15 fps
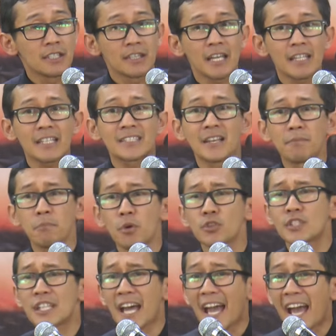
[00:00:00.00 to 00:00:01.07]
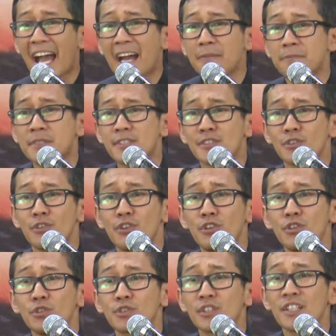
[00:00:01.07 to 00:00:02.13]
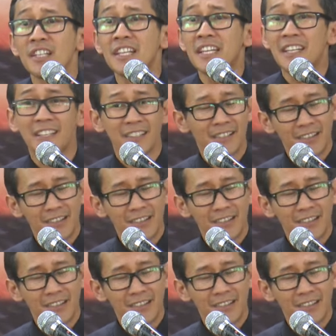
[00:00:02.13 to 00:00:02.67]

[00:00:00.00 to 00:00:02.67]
that is the most absolutely